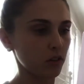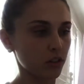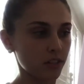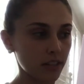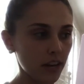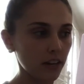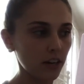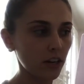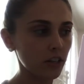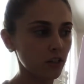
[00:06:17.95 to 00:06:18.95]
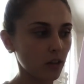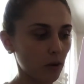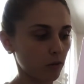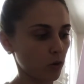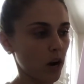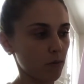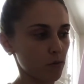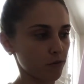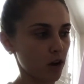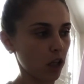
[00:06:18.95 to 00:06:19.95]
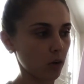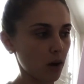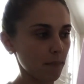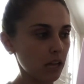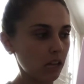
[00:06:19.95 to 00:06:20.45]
your standard, so that would require more follow-up.